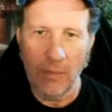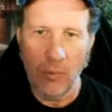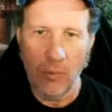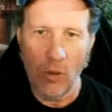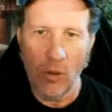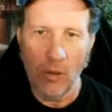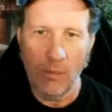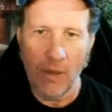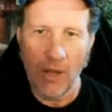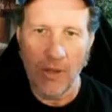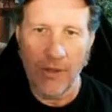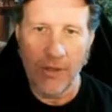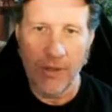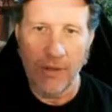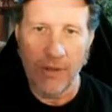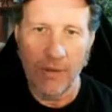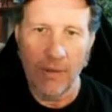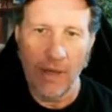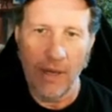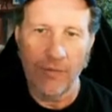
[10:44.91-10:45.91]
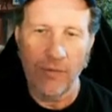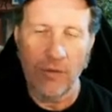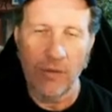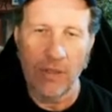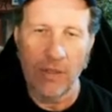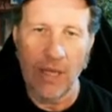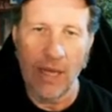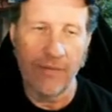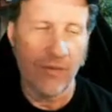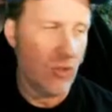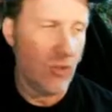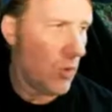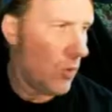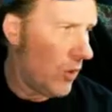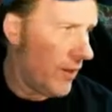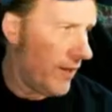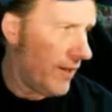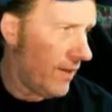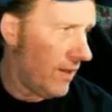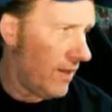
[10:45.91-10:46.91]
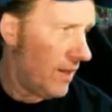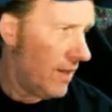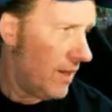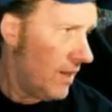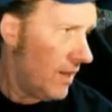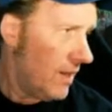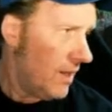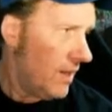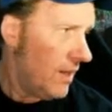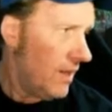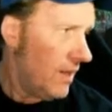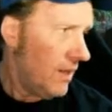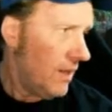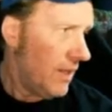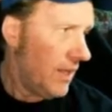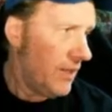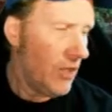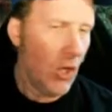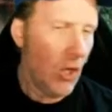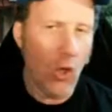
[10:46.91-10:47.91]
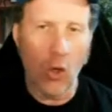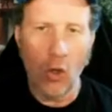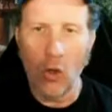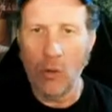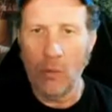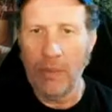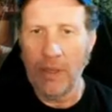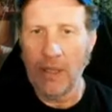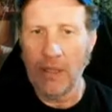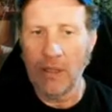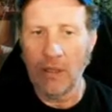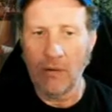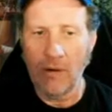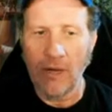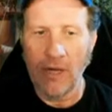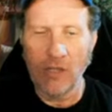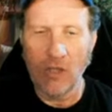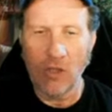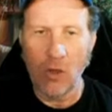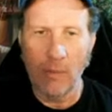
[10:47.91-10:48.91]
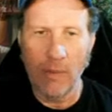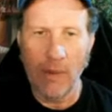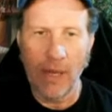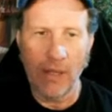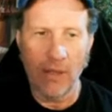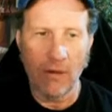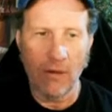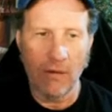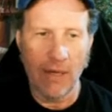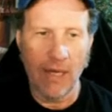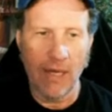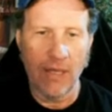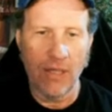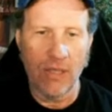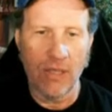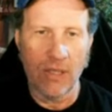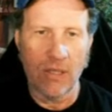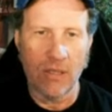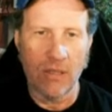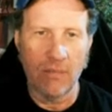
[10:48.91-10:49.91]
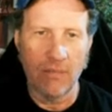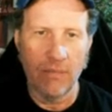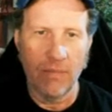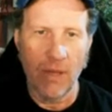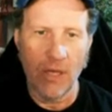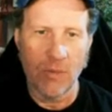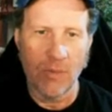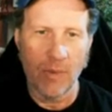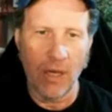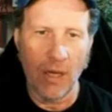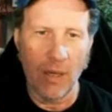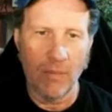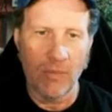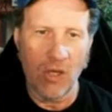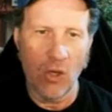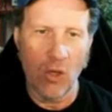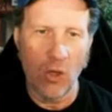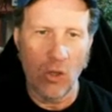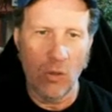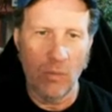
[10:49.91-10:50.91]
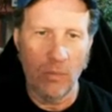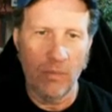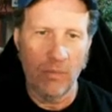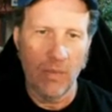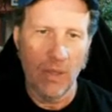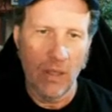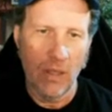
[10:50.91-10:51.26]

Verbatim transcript: Poor mother, after a day of toil in the home, being the greatest homemaker there is, husband comes home,